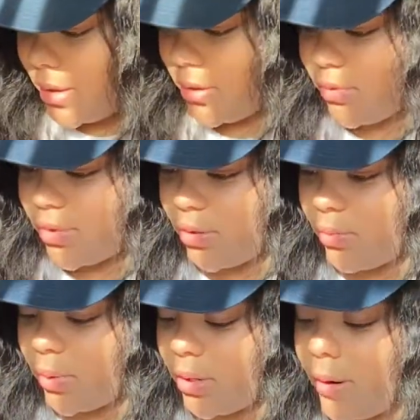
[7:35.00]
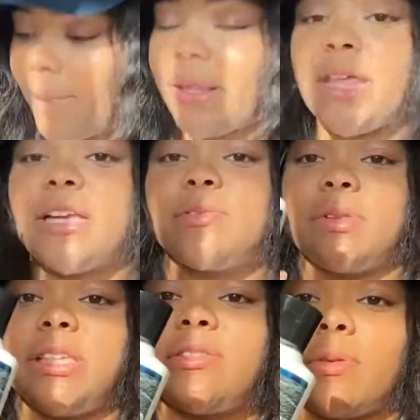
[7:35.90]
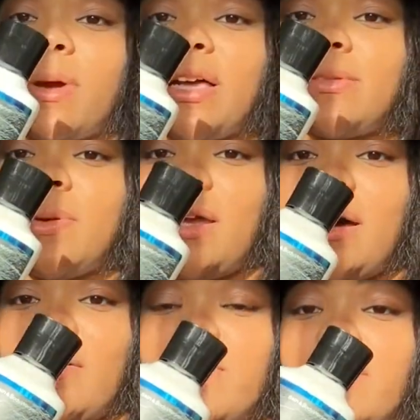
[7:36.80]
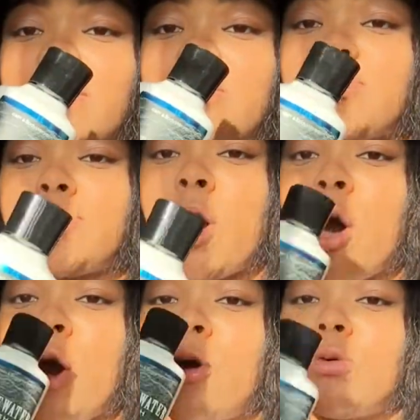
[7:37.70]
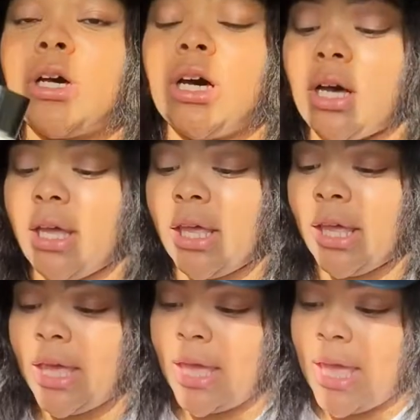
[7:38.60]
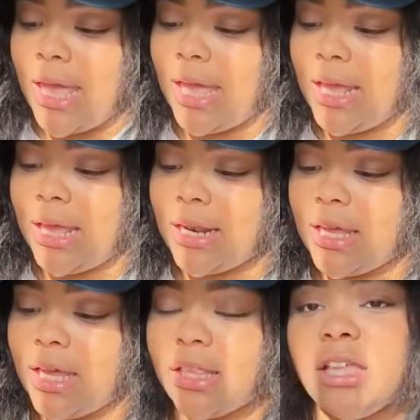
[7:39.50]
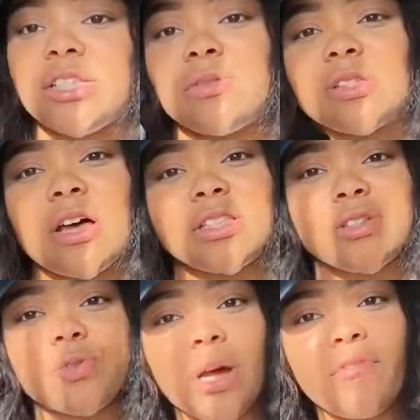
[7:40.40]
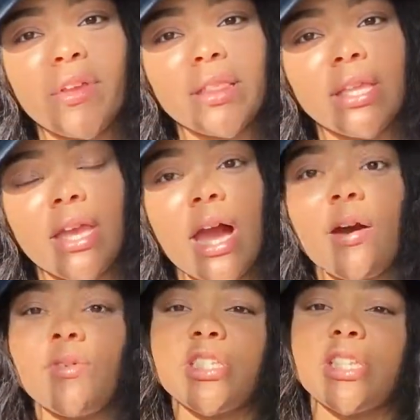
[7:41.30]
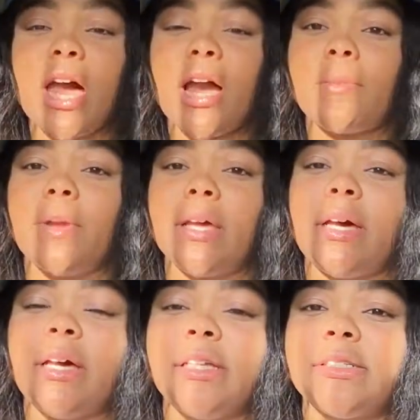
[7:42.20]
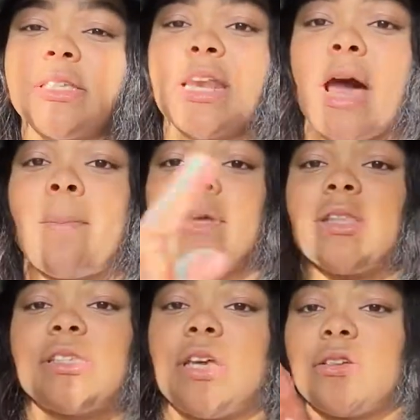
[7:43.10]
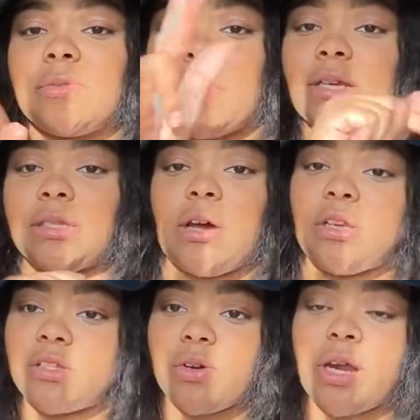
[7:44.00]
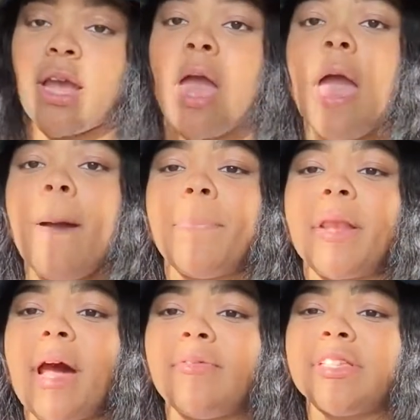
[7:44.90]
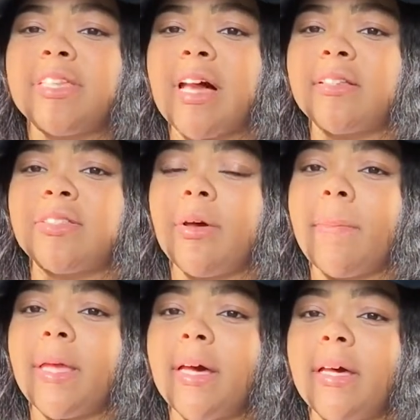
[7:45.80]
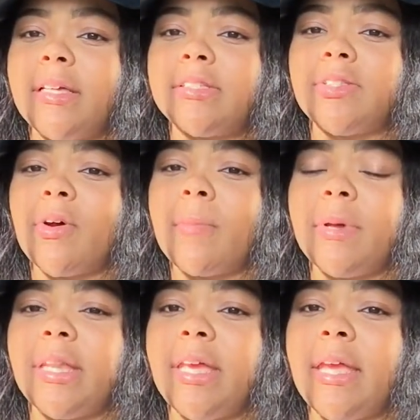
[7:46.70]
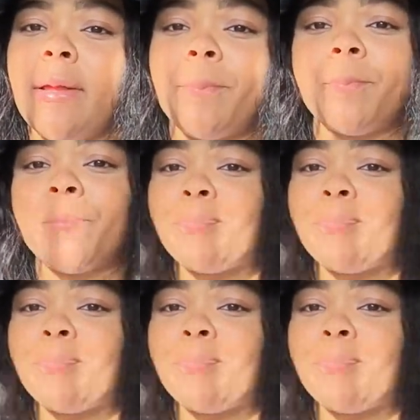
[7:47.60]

YouTube world. But that's what this reminds me of. So good and this was also 12.50 i was shocked because and i put the sales price on the screen but i was shocked too because normally